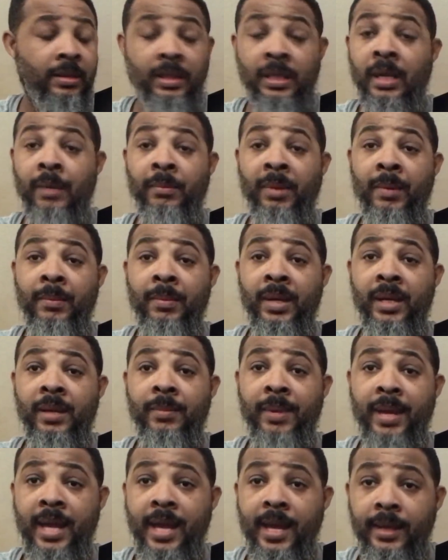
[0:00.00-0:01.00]
get my
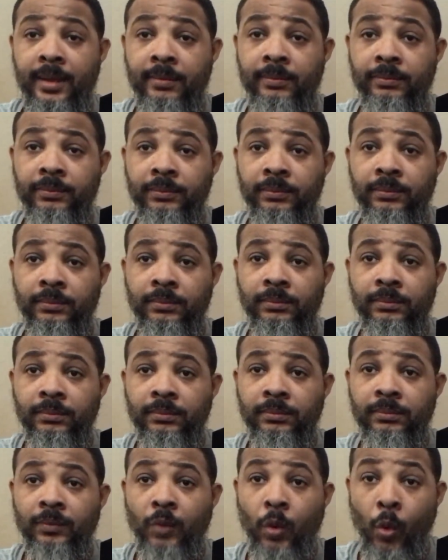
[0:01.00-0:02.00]
money back,
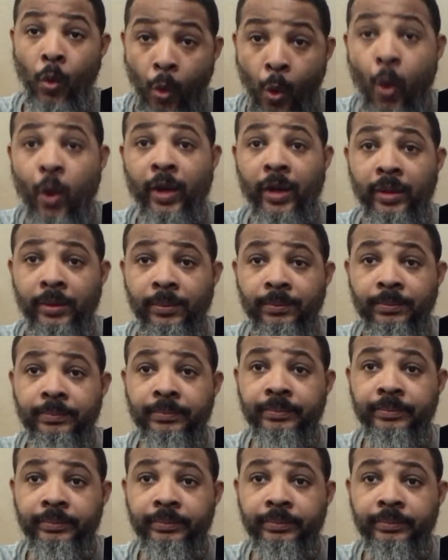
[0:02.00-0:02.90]
or